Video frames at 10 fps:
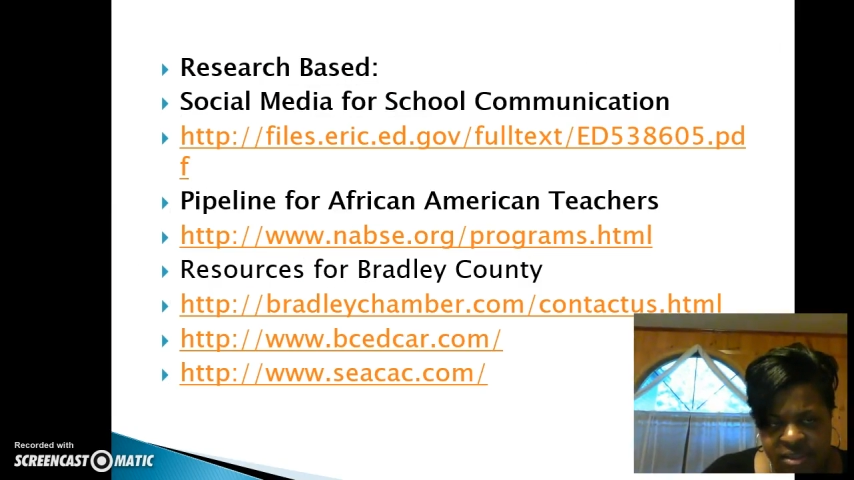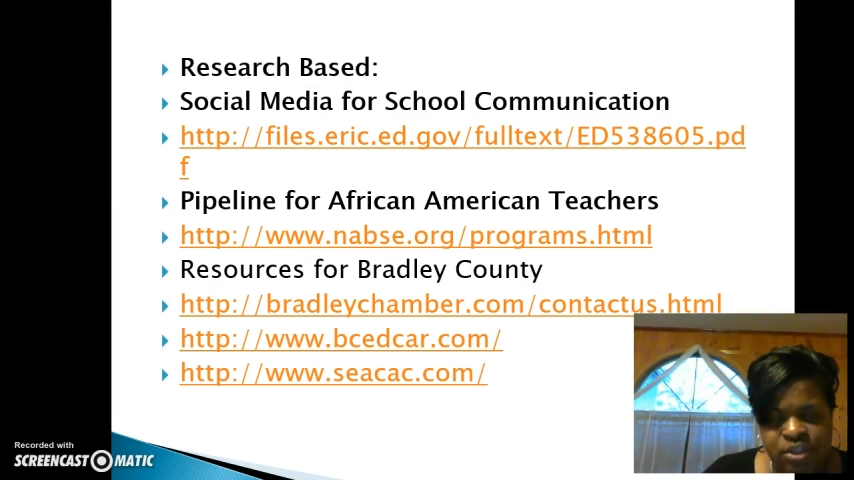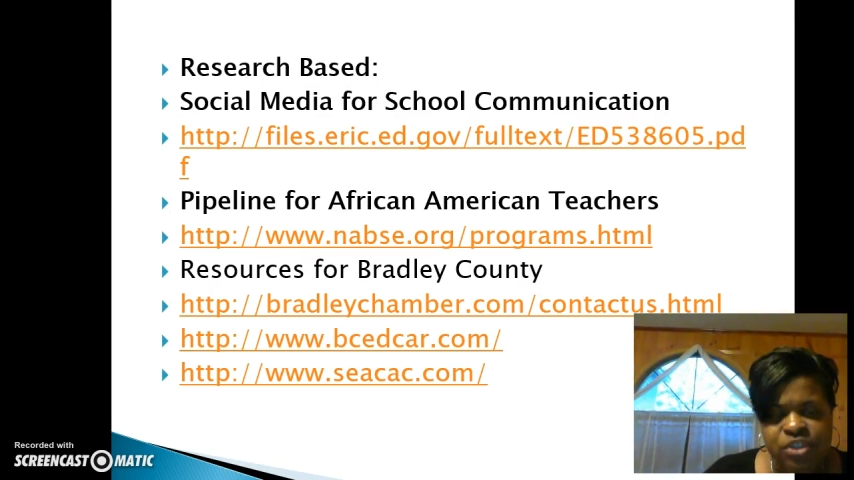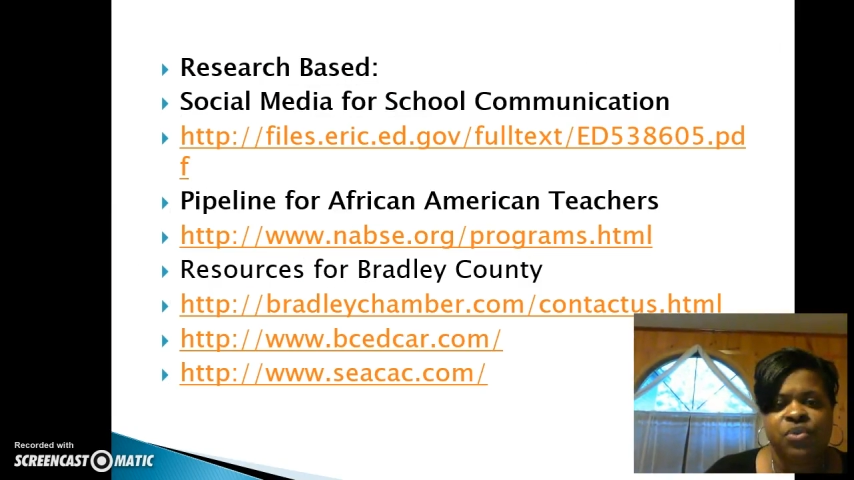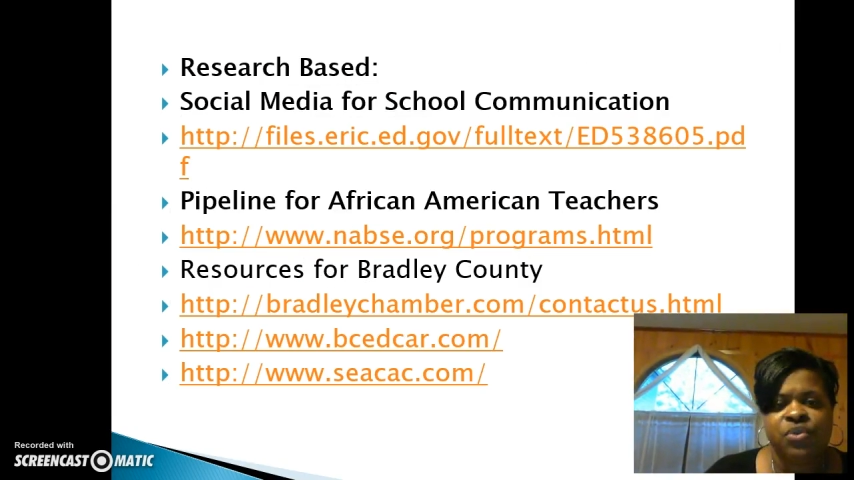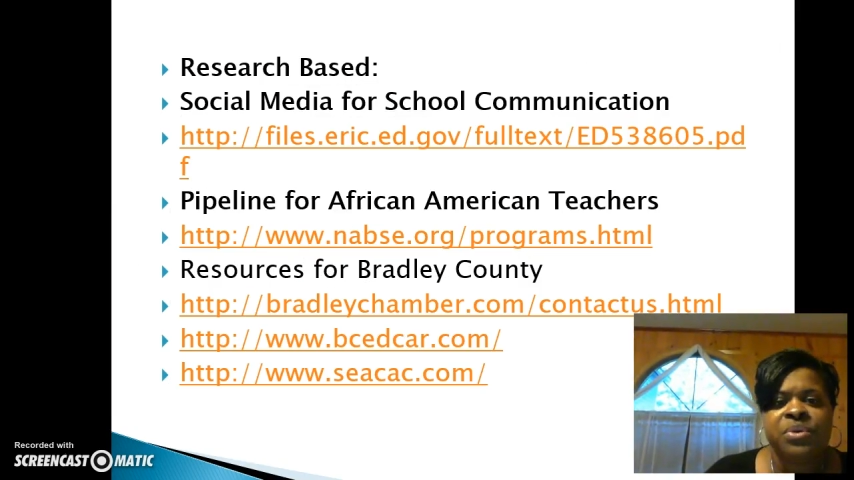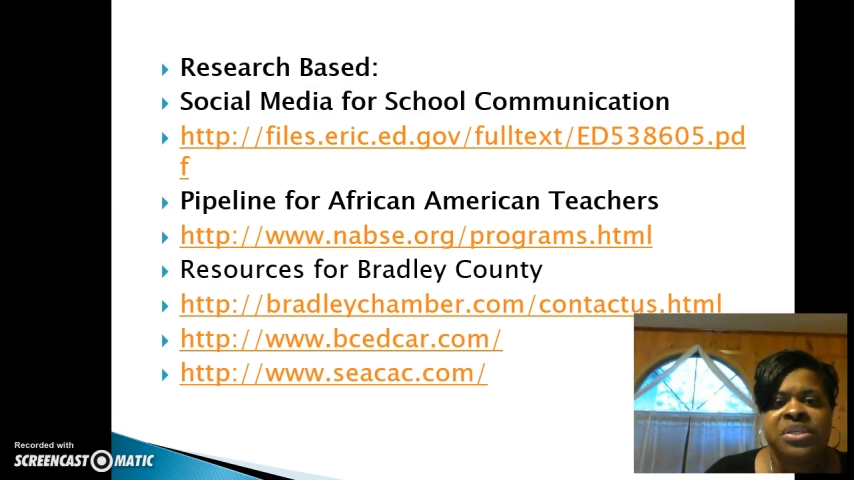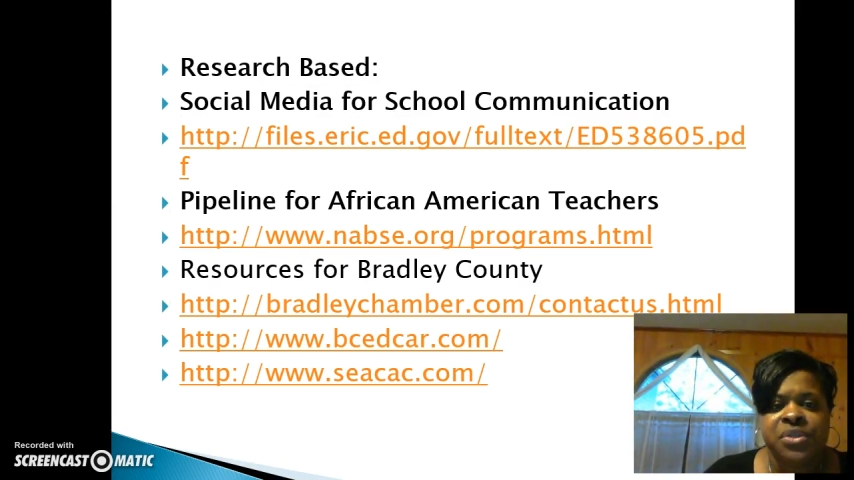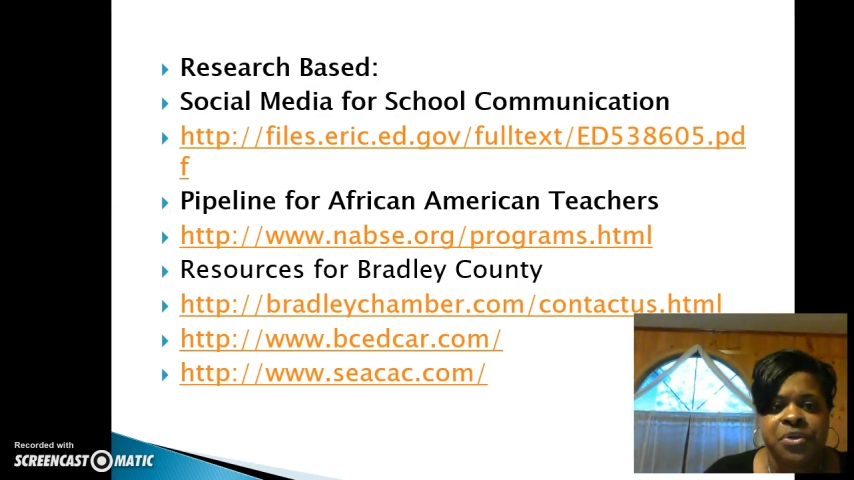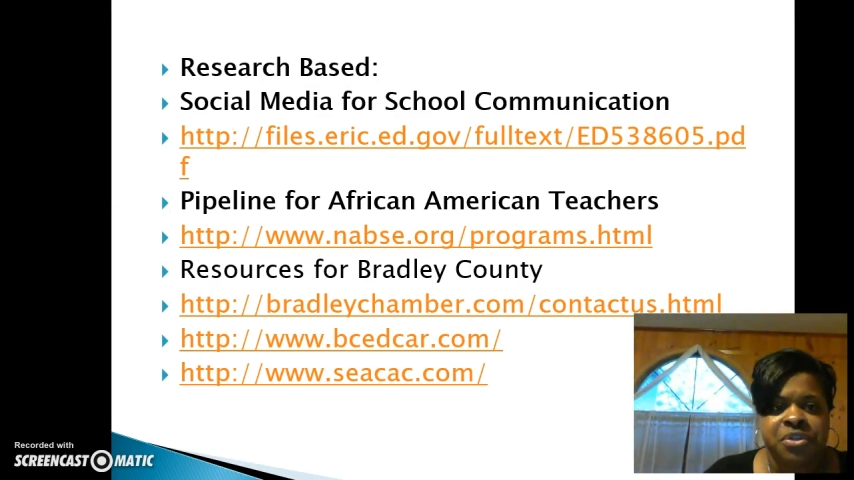This is the
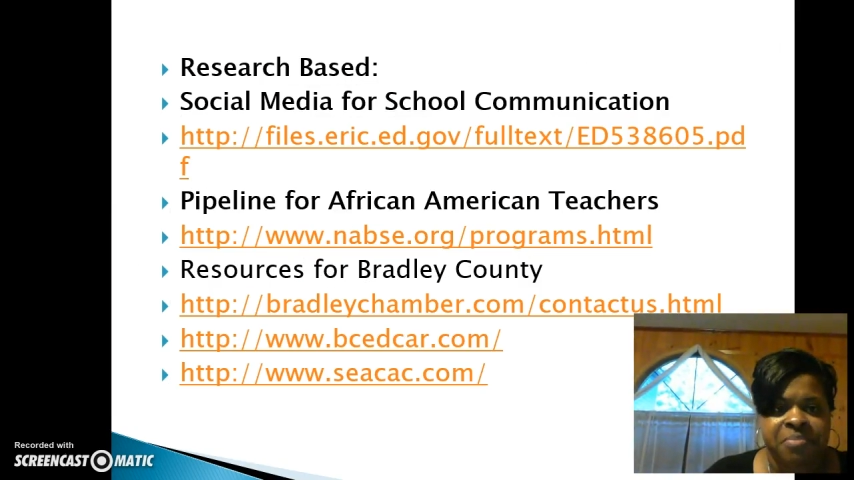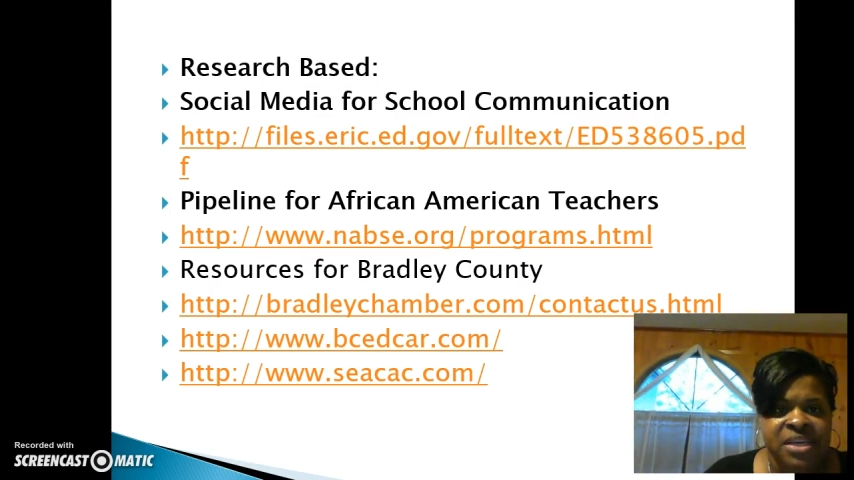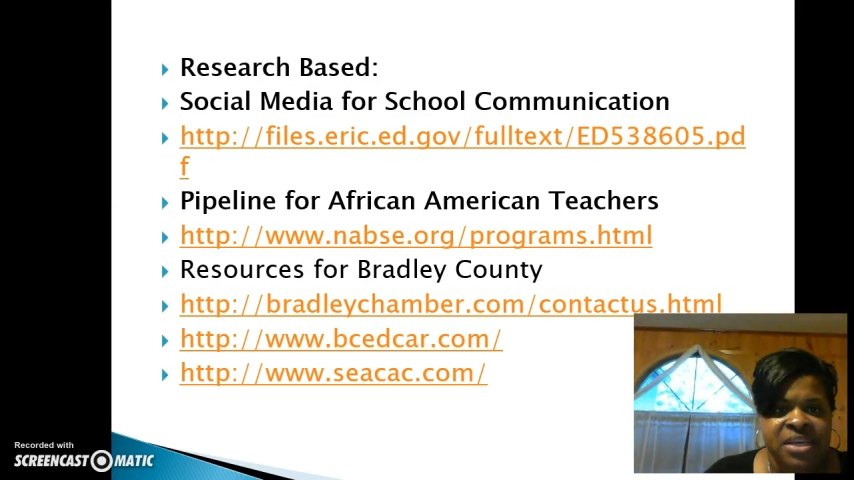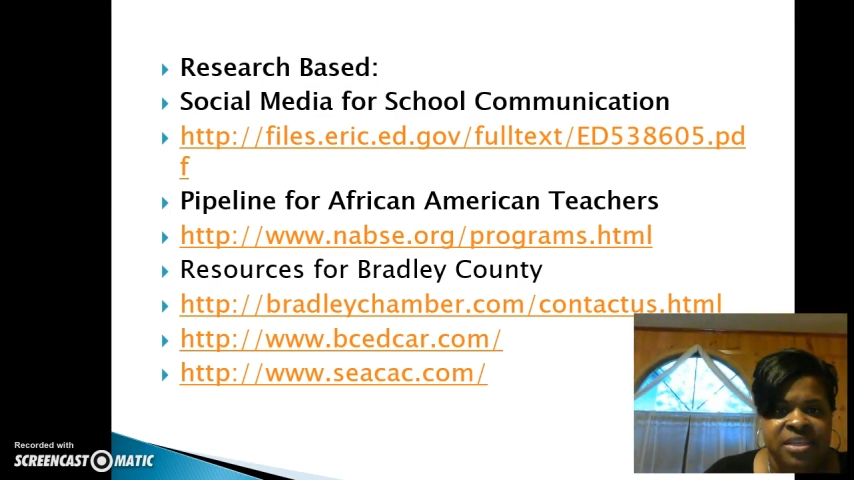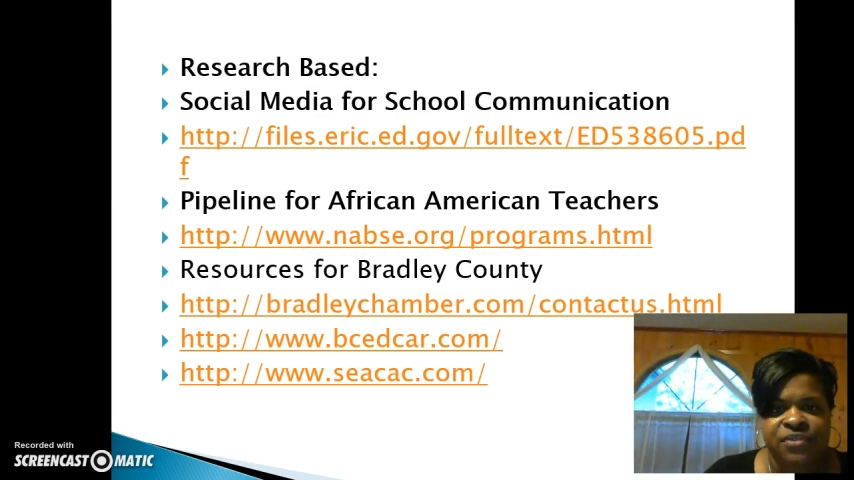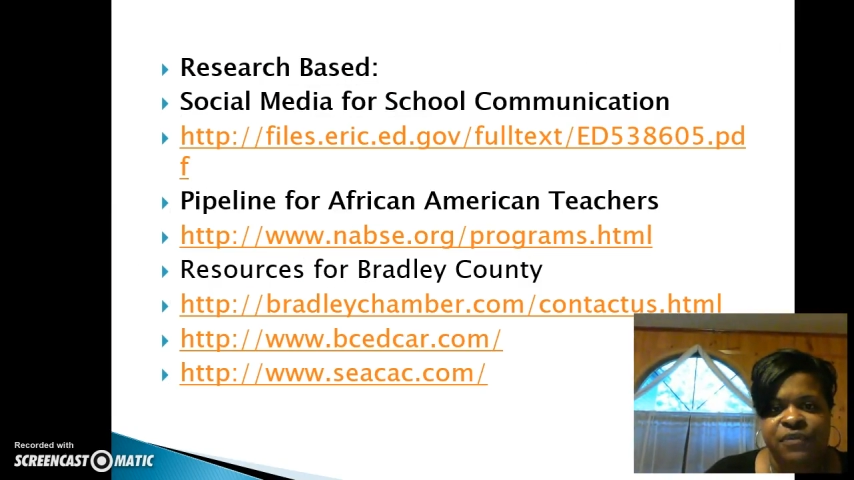research base